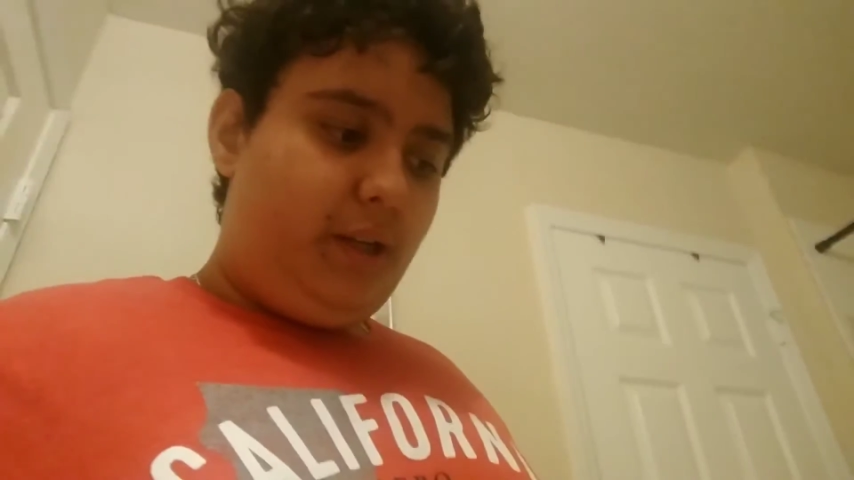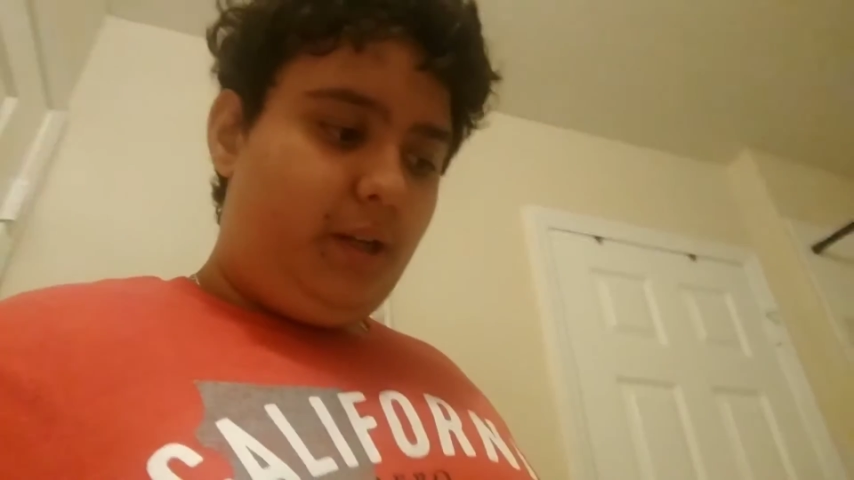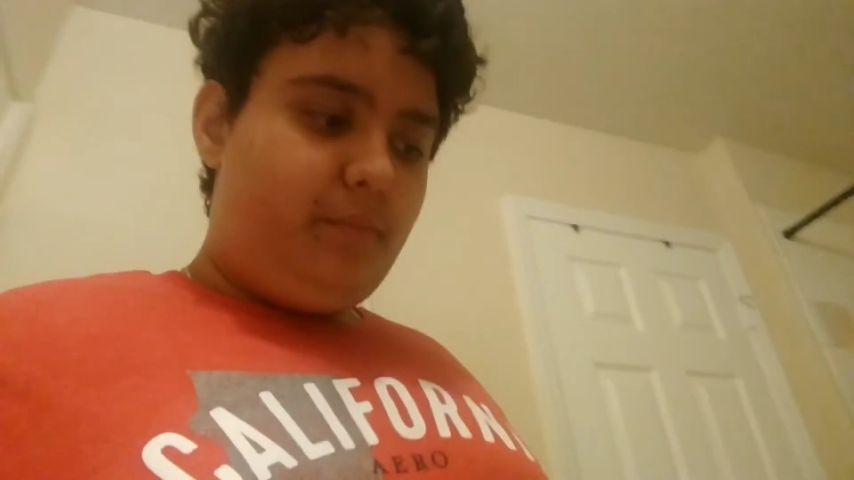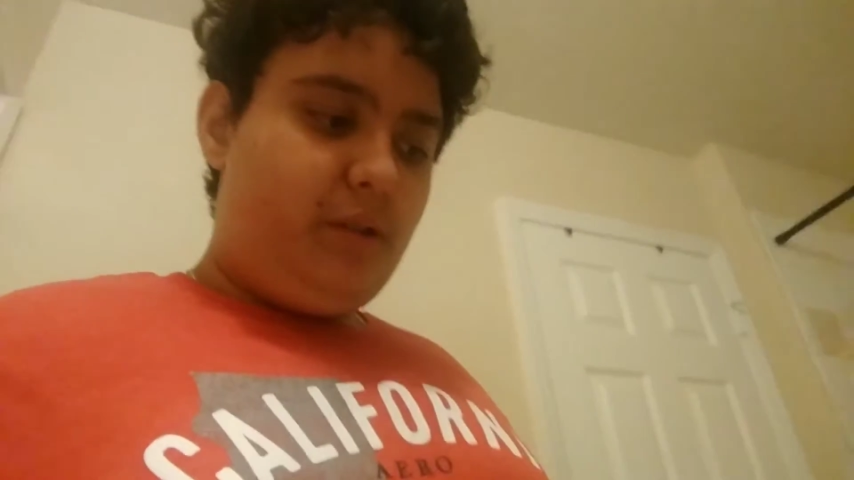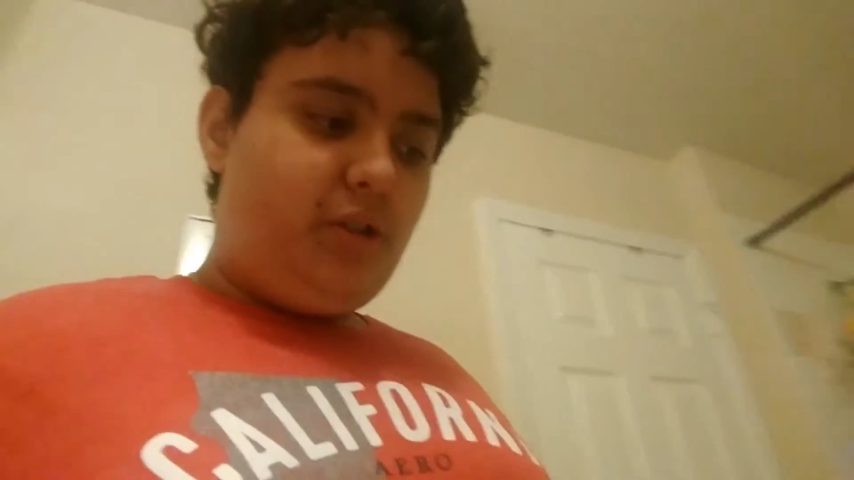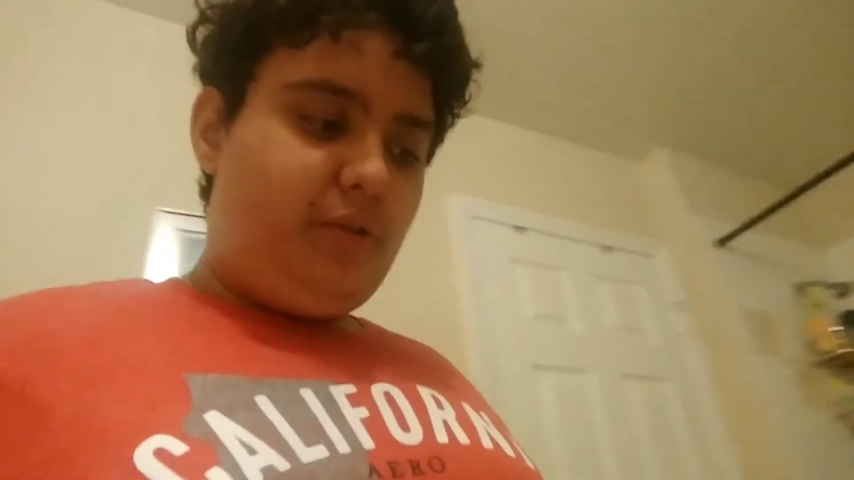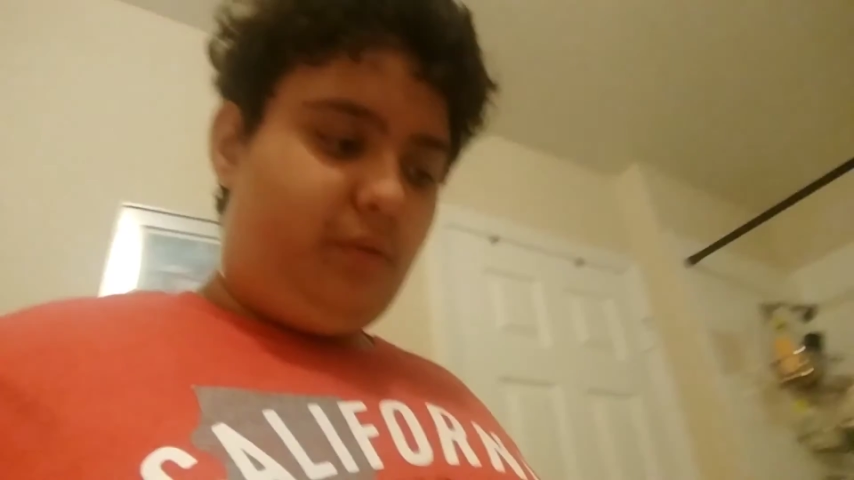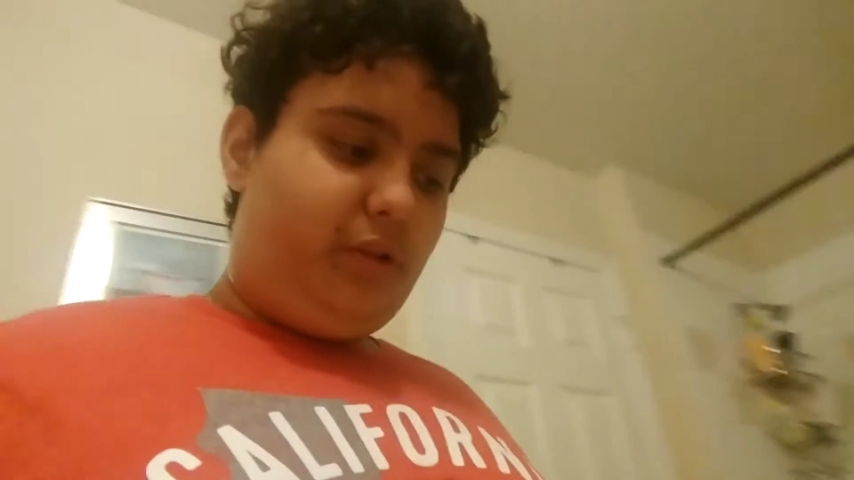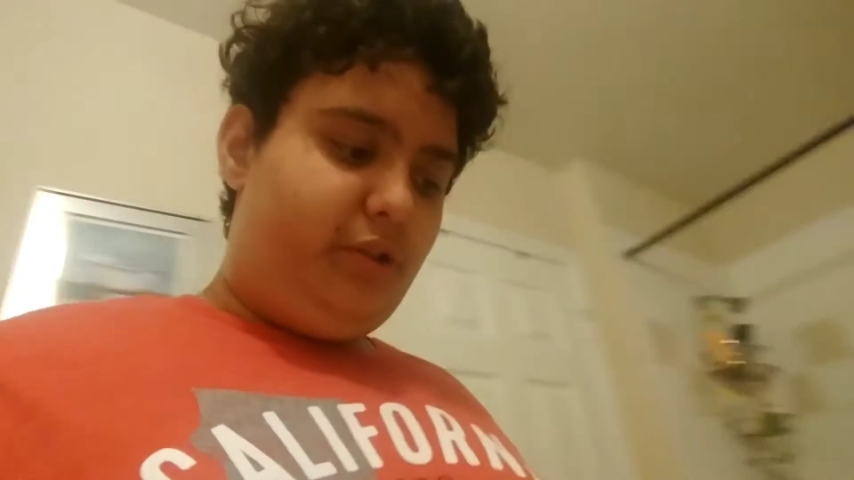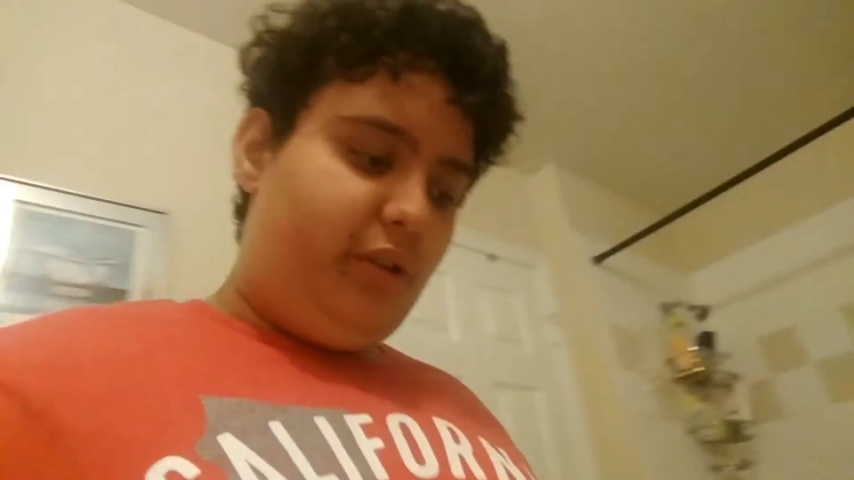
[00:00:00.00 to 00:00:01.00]
I'm not sure if I'm
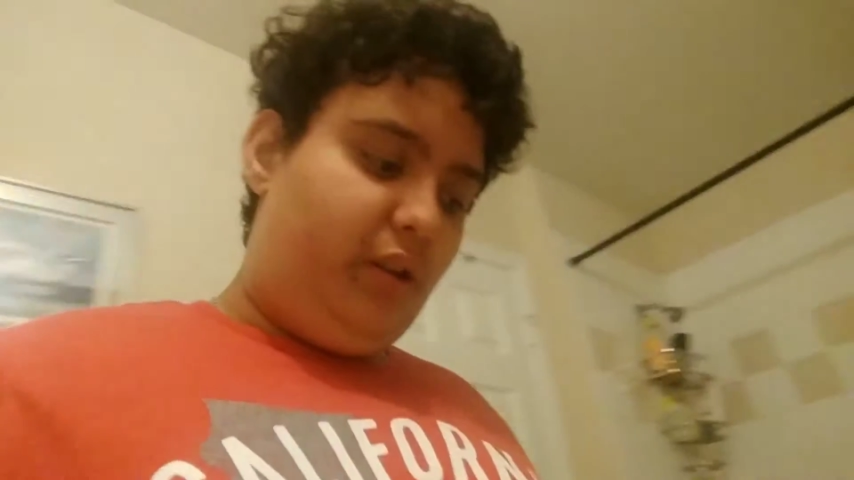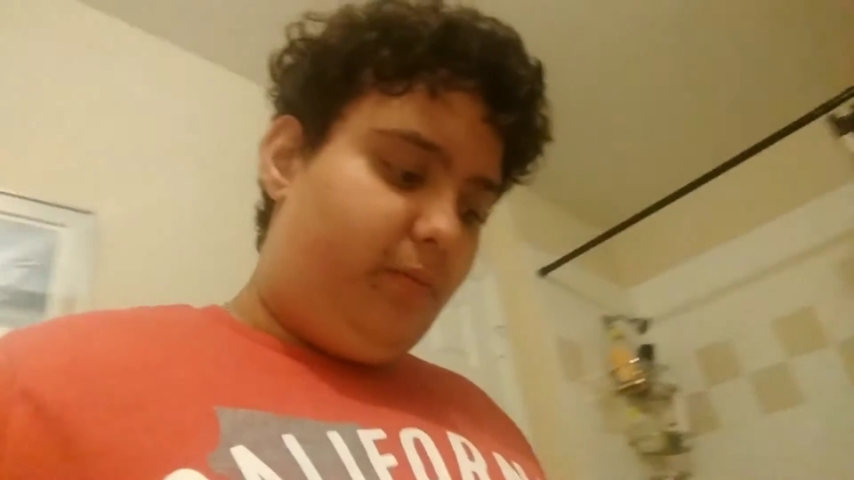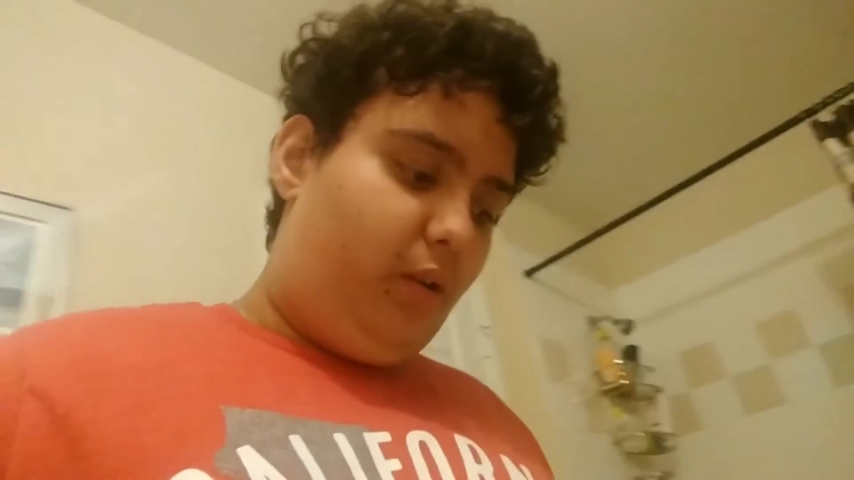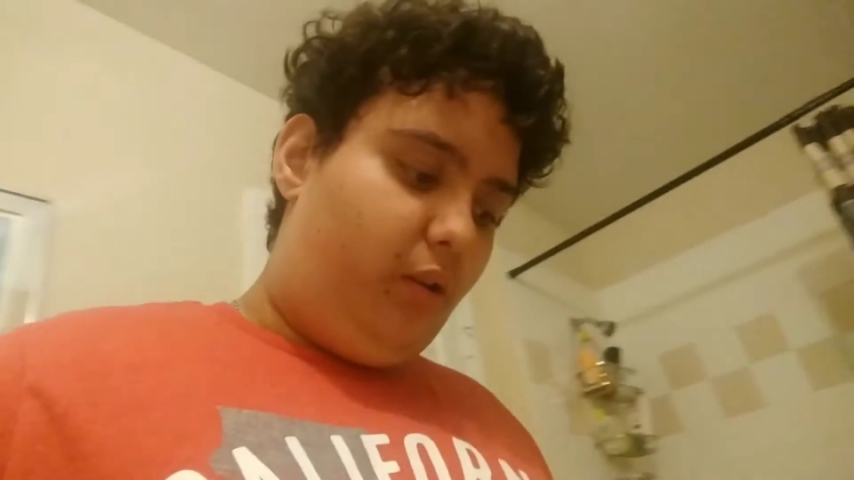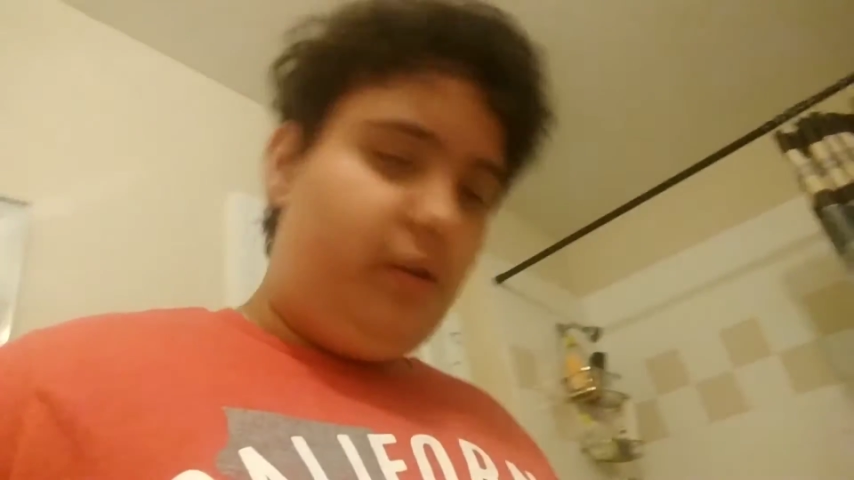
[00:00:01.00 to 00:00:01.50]
going to do that tomorrow.